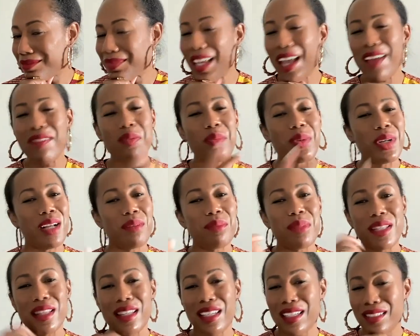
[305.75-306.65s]
Haven't we all
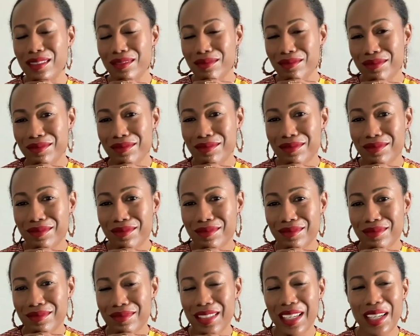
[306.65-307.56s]
been there?
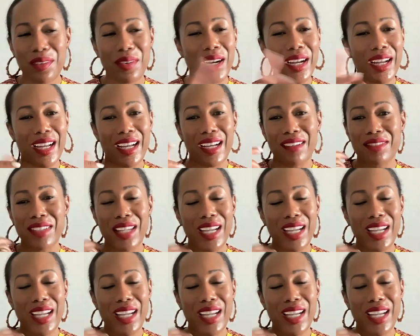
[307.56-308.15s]
I know I have.